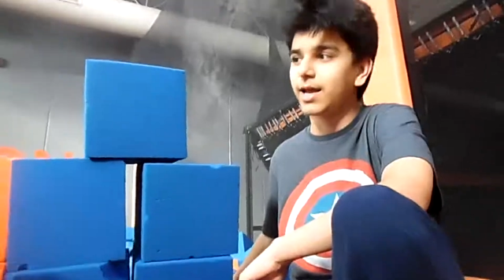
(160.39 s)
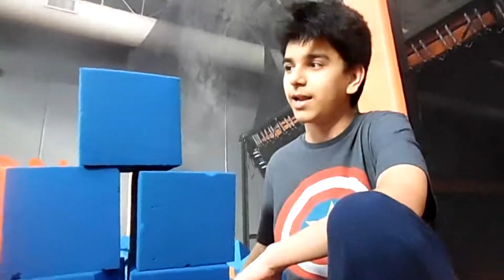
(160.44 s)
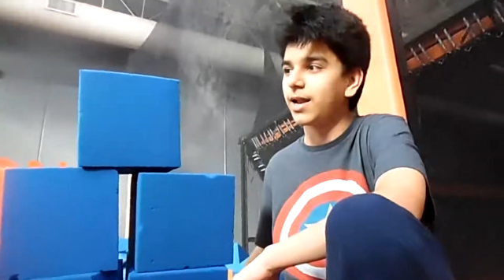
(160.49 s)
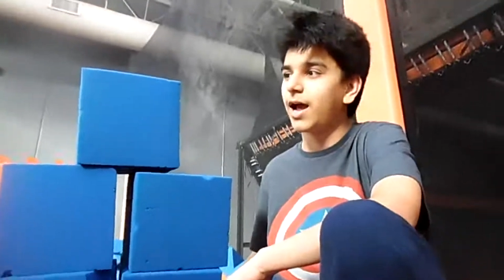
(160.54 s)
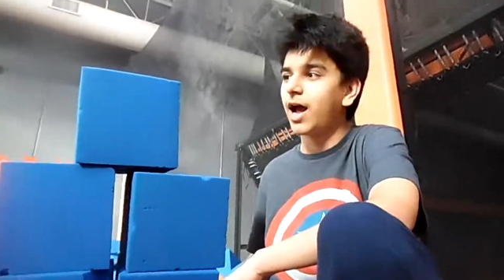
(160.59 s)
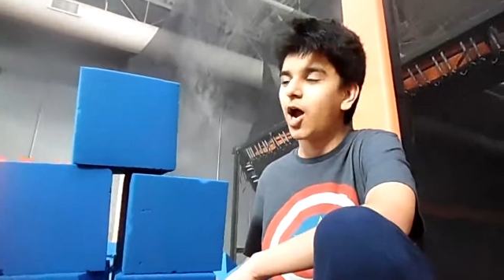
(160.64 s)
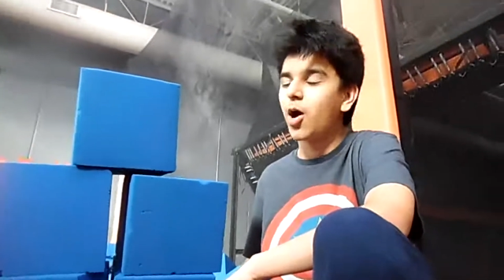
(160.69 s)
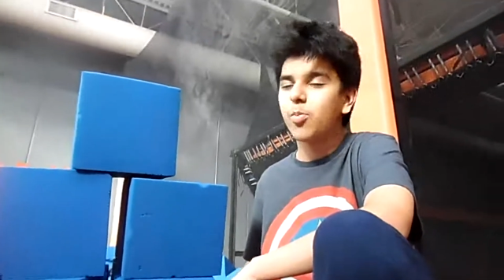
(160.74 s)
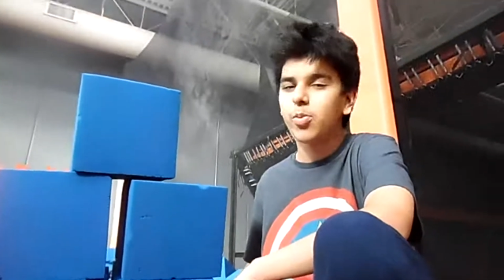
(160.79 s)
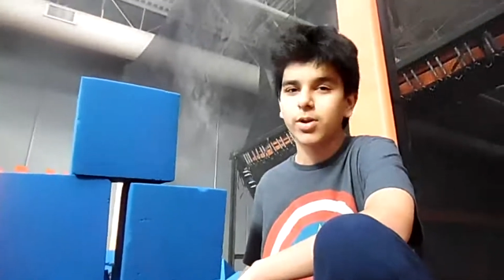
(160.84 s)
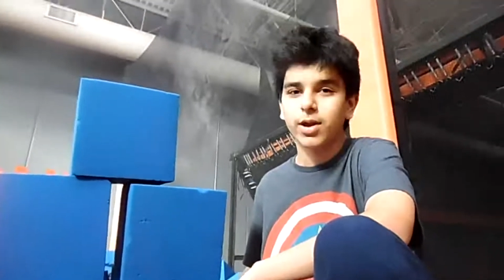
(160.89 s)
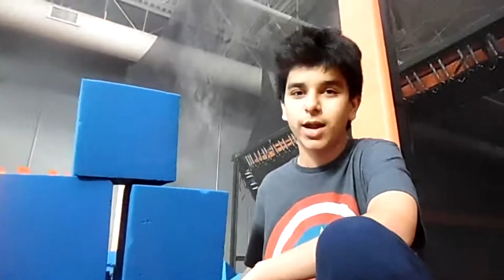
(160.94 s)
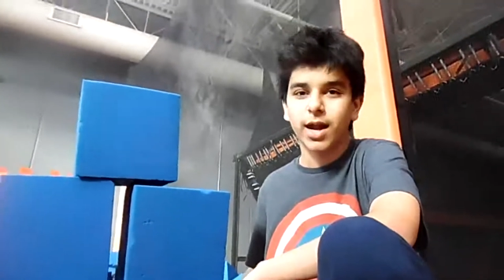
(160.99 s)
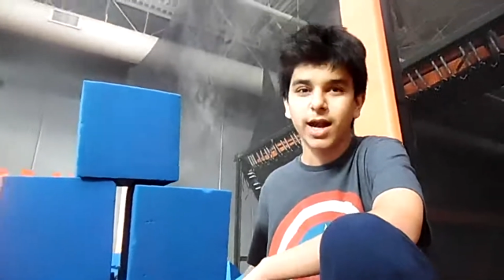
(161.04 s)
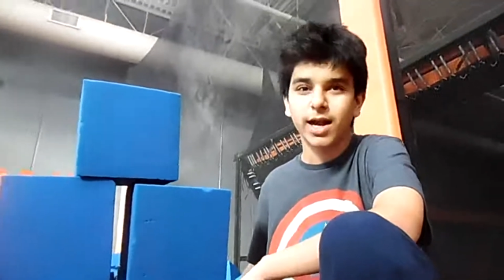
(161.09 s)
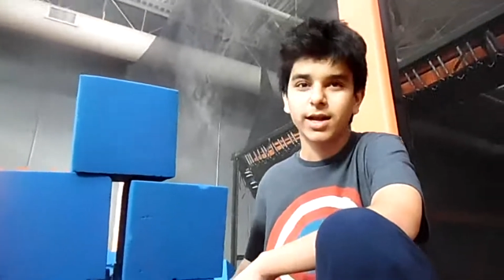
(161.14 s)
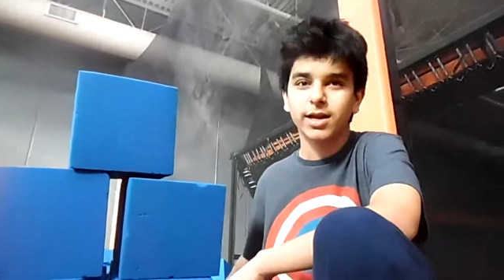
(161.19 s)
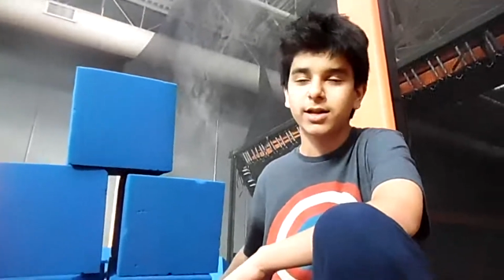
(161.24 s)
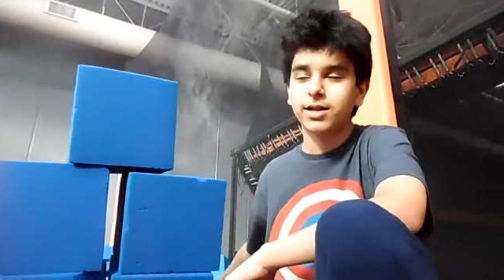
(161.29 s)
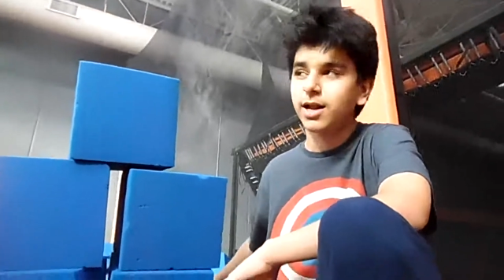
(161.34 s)
and Albert
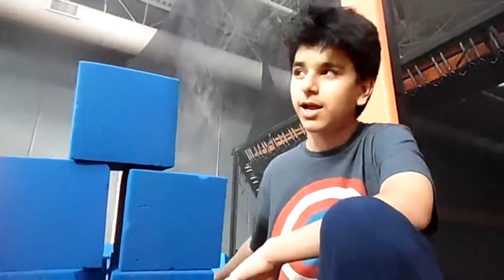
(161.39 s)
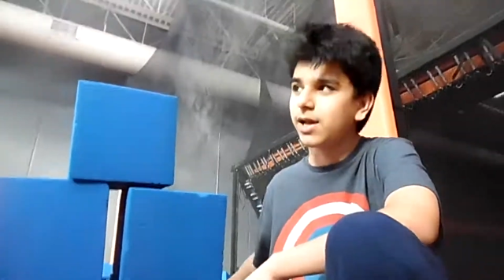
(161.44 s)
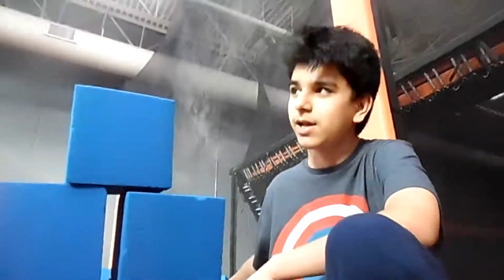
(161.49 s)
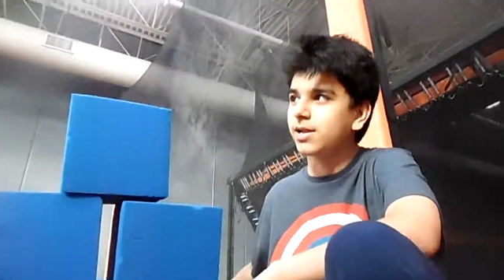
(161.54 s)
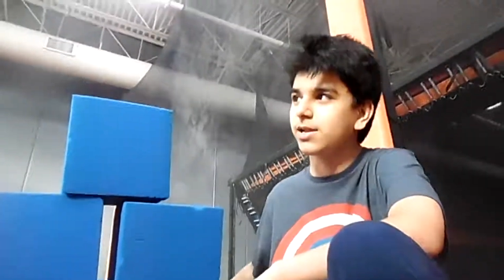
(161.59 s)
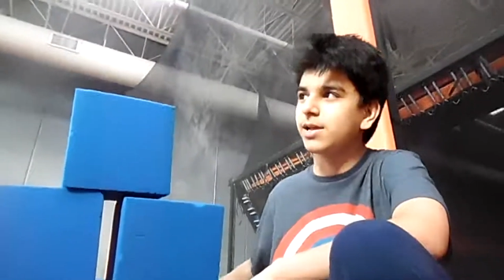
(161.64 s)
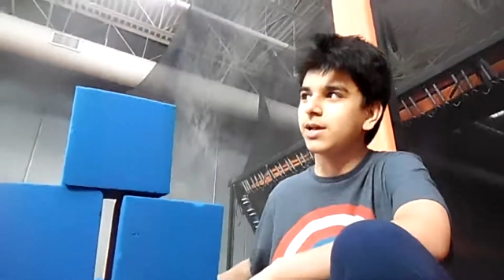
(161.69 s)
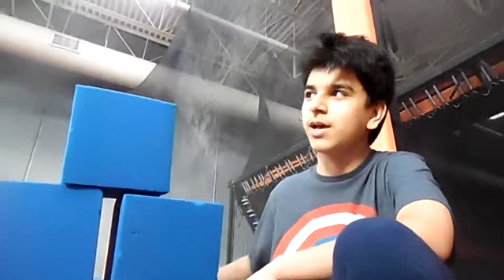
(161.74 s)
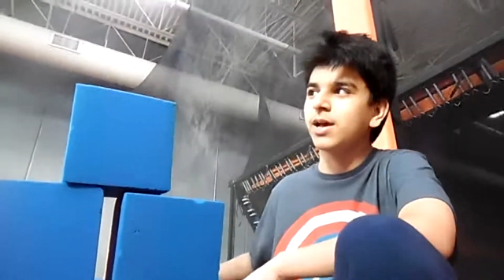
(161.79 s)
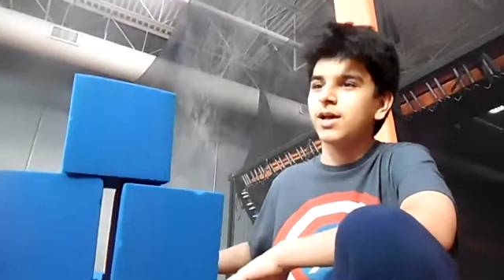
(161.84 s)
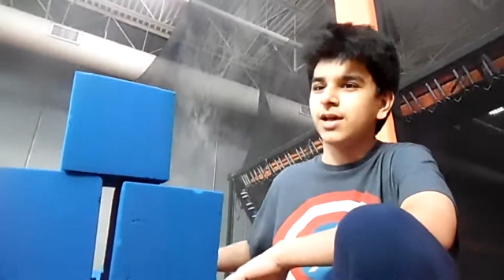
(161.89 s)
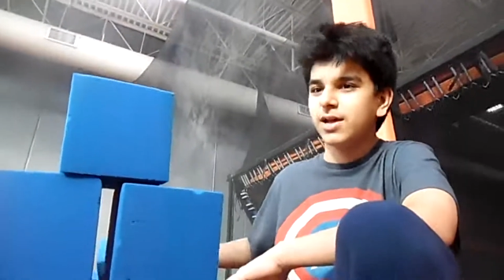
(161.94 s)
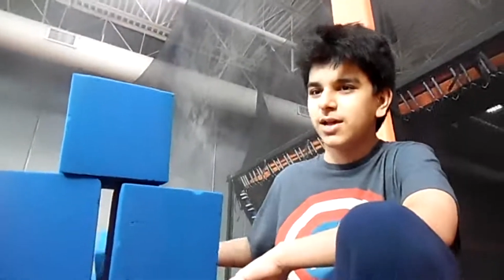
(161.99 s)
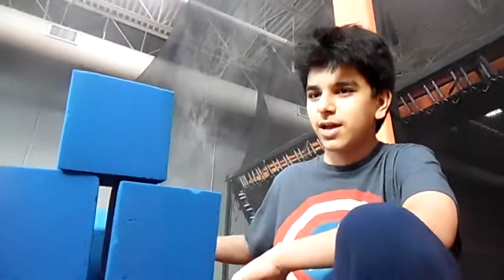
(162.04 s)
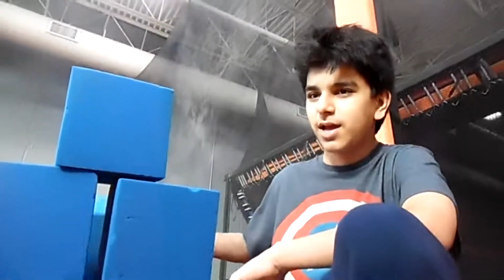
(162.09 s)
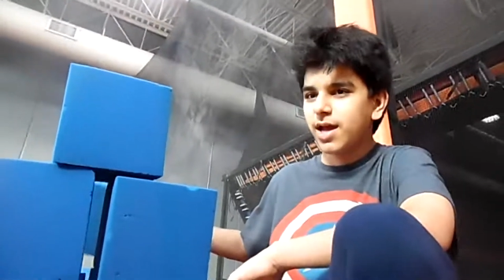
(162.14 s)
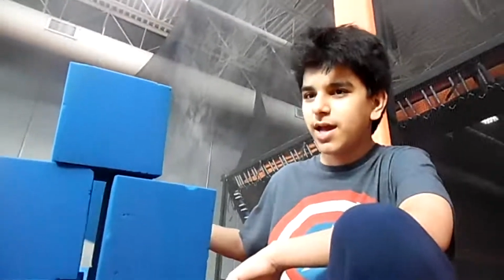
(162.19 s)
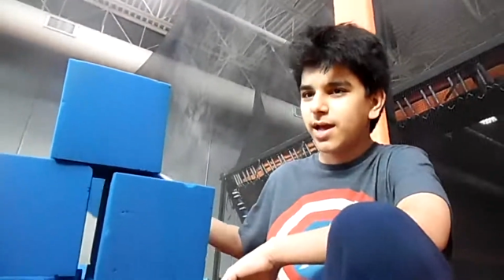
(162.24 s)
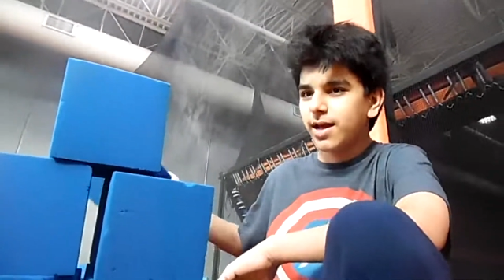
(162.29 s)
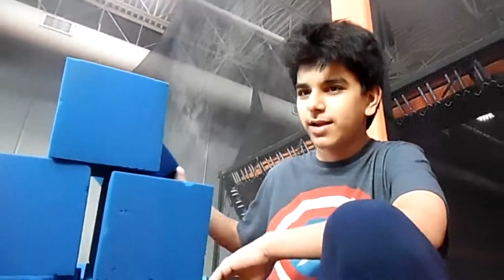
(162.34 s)
Einstein
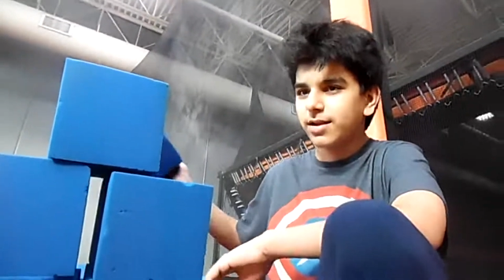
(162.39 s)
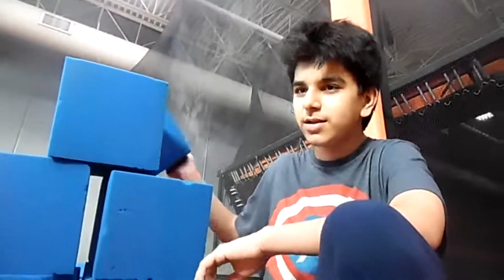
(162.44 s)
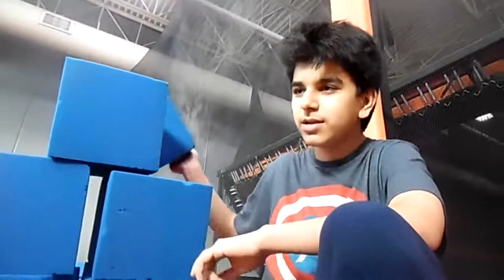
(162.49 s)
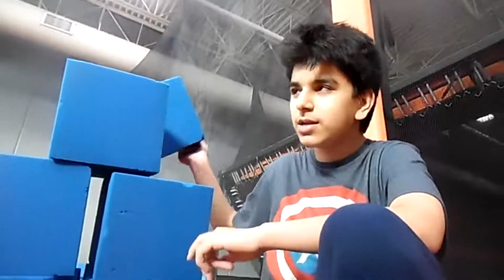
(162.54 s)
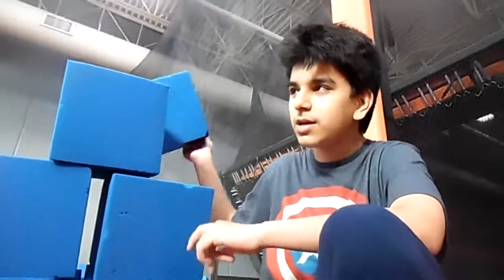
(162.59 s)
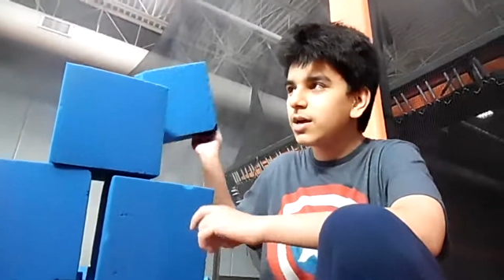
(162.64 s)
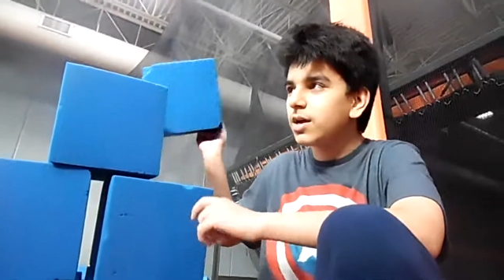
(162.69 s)
and